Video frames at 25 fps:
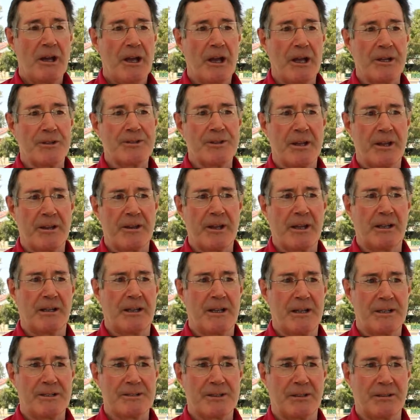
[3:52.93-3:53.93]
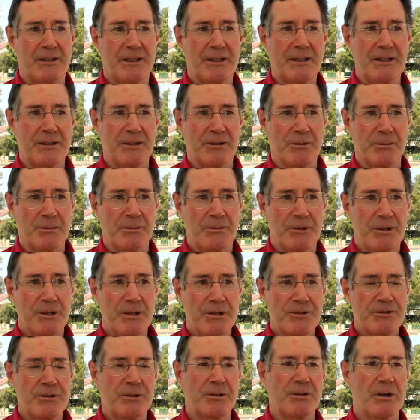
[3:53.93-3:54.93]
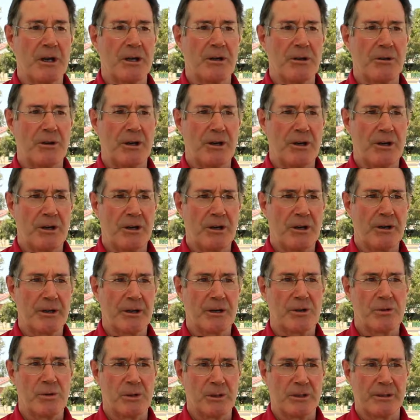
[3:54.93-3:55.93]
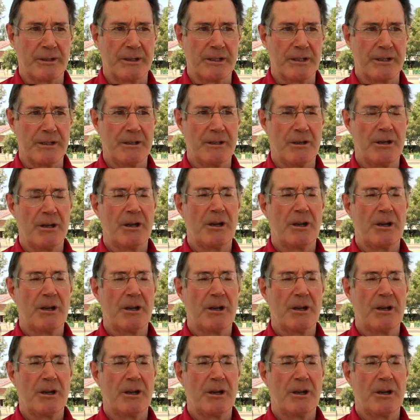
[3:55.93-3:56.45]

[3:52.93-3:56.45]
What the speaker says: And so that allows the legume to grow a higher quality,